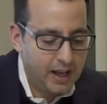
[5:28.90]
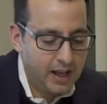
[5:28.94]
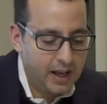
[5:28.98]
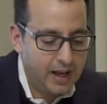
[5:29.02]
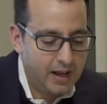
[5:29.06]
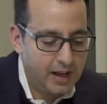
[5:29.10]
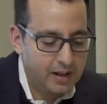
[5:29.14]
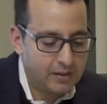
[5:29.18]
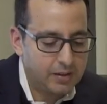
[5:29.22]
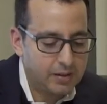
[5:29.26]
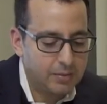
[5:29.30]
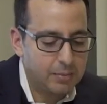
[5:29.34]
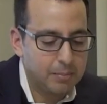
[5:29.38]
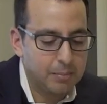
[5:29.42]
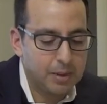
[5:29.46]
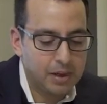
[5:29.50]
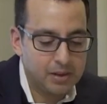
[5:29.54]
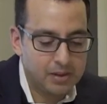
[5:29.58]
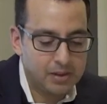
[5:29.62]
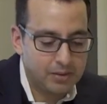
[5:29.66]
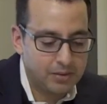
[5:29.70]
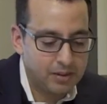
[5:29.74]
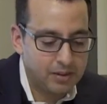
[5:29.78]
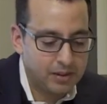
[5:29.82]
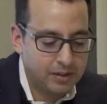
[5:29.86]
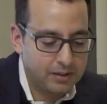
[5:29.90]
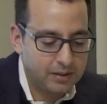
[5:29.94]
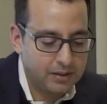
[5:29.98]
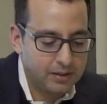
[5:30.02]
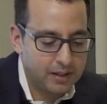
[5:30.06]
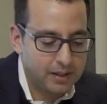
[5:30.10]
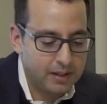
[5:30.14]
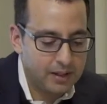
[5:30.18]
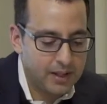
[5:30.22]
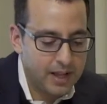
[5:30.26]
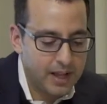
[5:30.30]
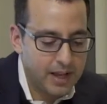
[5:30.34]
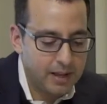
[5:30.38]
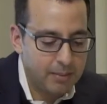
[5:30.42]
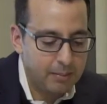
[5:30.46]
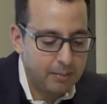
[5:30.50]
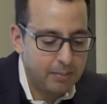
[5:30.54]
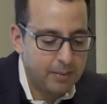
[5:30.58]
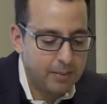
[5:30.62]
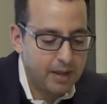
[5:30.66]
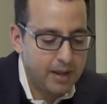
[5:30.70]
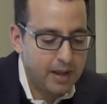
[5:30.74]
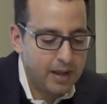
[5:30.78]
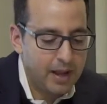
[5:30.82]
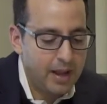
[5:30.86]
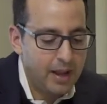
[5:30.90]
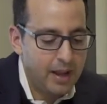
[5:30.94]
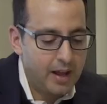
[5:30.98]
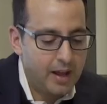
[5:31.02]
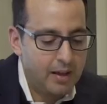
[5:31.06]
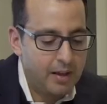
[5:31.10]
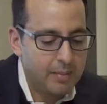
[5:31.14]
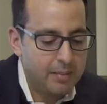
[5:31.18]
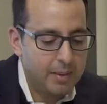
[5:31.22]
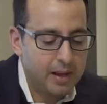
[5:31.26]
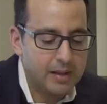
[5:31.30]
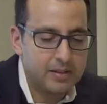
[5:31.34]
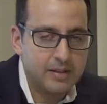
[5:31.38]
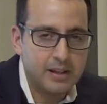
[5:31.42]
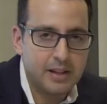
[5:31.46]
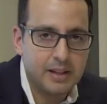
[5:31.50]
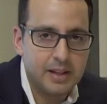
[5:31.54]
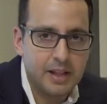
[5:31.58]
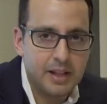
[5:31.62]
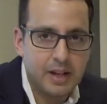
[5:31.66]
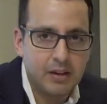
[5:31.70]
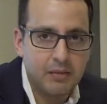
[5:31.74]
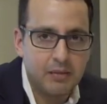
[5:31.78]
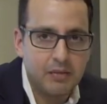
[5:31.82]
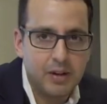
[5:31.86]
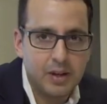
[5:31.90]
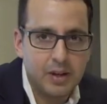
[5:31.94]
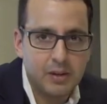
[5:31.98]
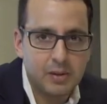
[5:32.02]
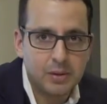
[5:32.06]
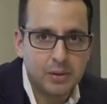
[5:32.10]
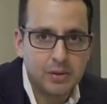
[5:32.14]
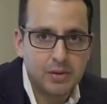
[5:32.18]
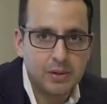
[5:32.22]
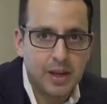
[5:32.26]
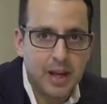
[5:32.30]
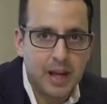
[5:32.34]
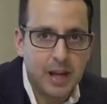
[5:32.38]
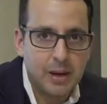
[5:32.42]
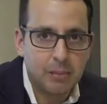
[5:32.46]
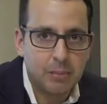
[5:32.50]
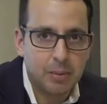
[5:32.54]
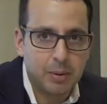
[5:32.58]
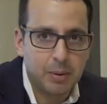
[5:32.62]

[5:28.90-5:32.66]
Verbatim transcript: uh, to much critical acclaim. Uh, basically, it features a